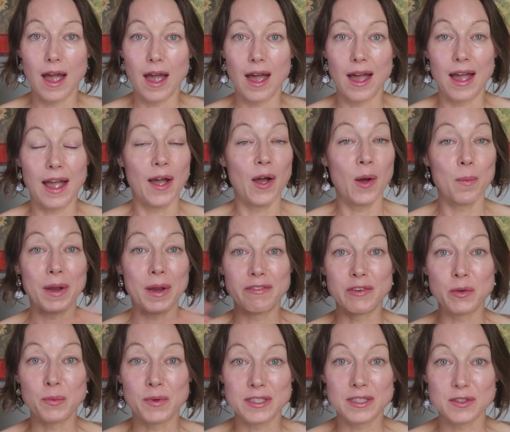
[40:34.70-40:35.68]
I hope
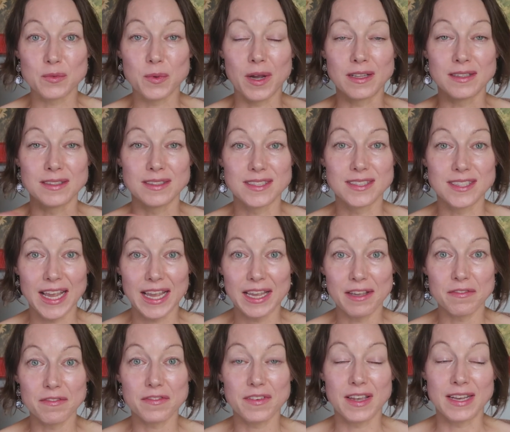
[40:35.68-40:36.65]
everyone is well and
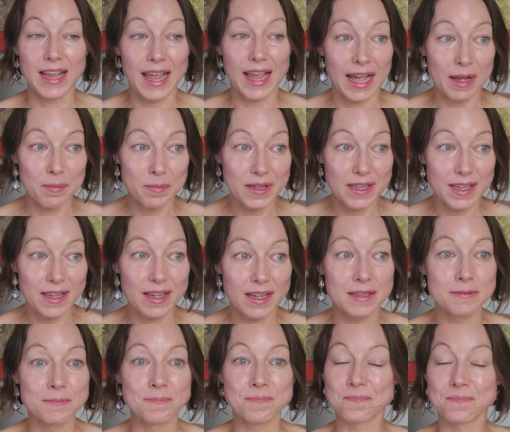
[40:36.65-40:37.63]
safe and
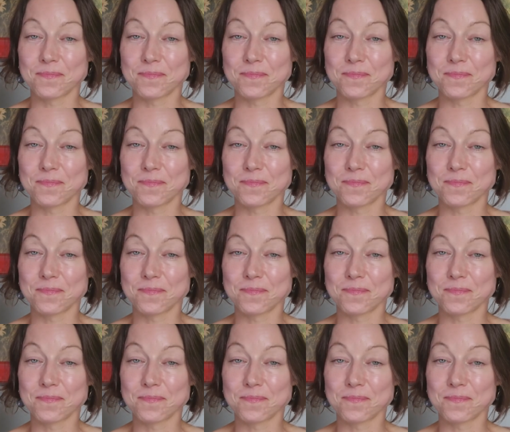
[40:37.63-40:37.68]
happy.